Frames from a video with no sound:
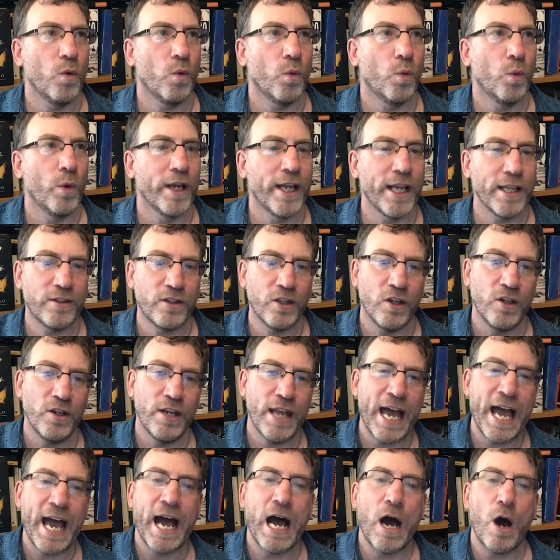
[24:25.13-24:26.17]
We get to
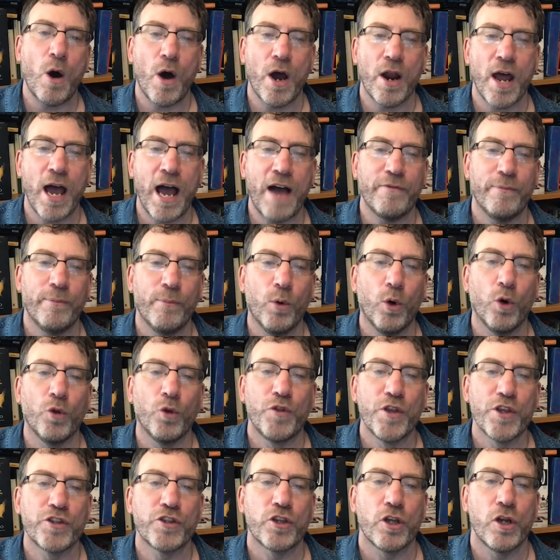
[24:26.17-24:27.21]
now, and I have more
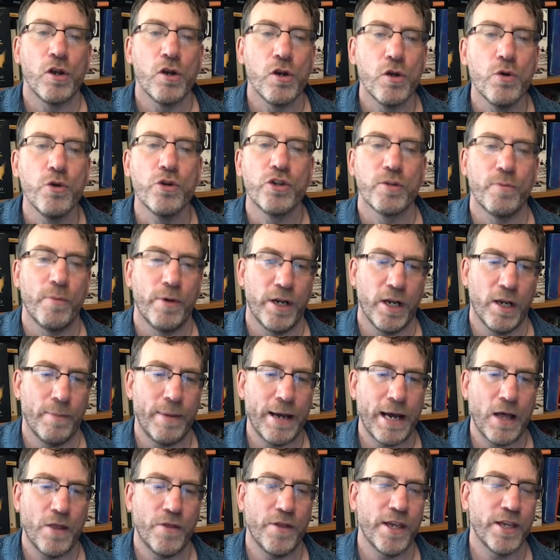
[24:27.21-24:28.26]
disillusionment
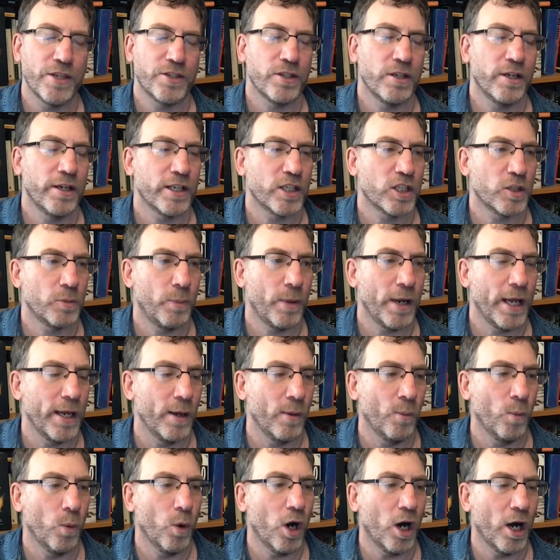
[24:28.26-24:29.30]
about this, and I
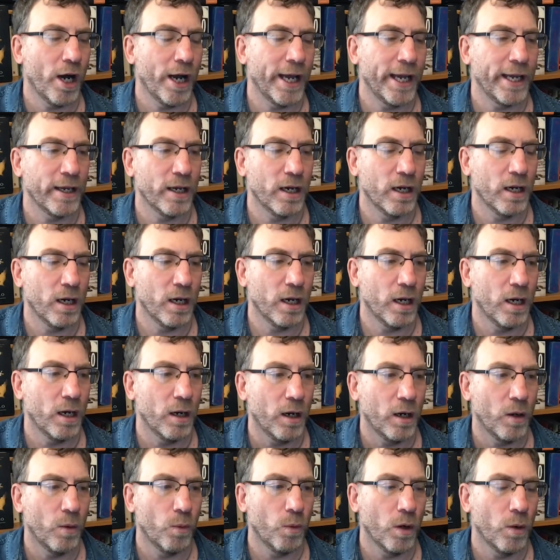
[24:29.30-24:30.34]
explain why
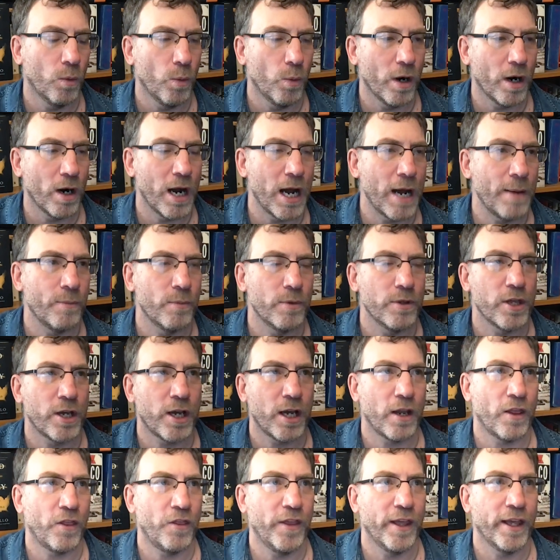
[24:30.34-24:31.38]
on where I am with the
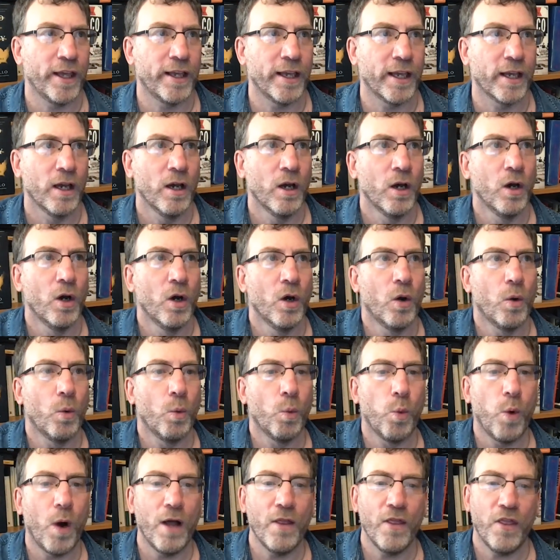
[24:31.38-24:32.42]
kind of thinking.
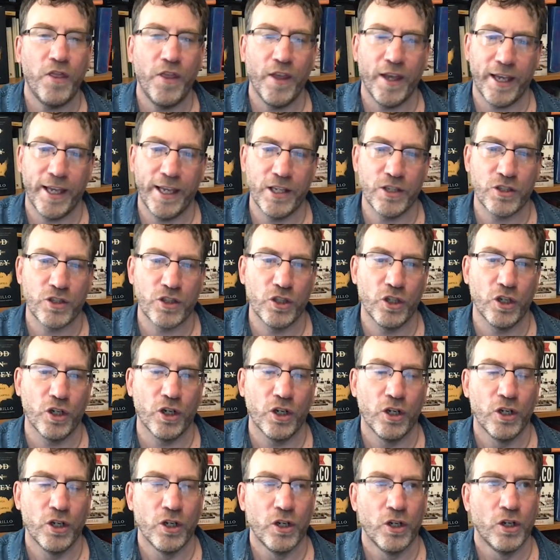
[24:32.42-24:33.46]
One thing is that
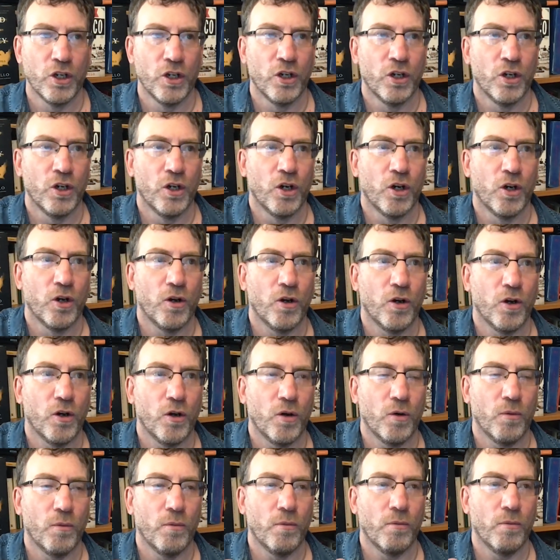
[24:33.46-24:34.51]

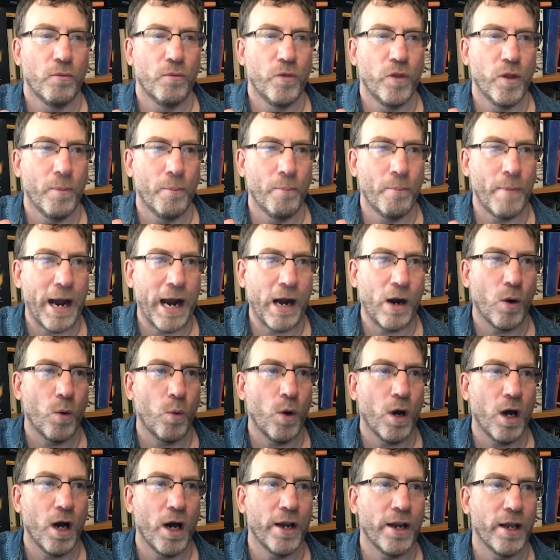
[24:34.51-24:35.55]
the
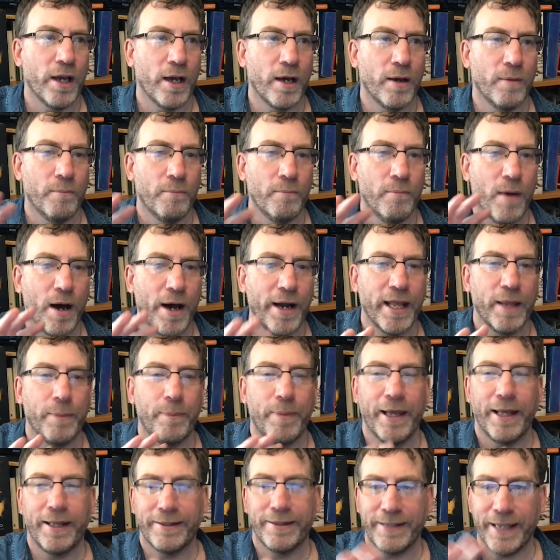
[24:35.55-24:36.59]
marijuana money
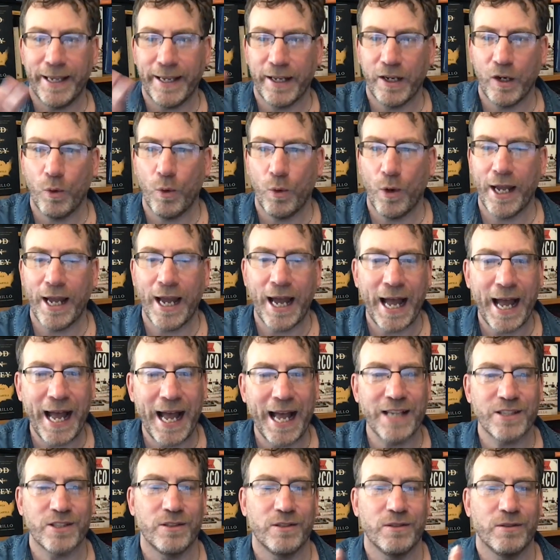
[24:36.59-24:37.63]
being taken away
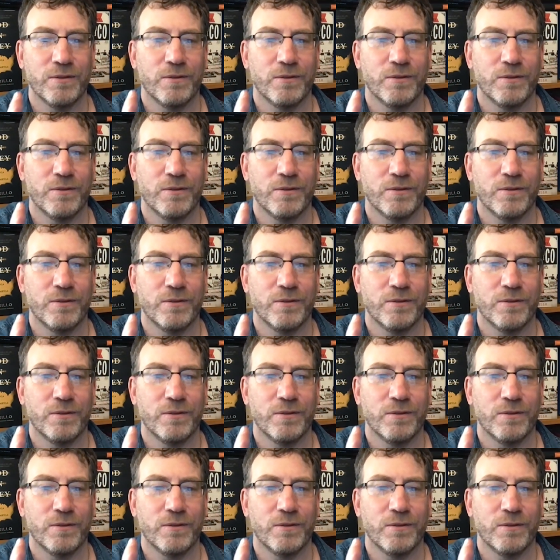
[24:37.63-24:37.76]
hasn't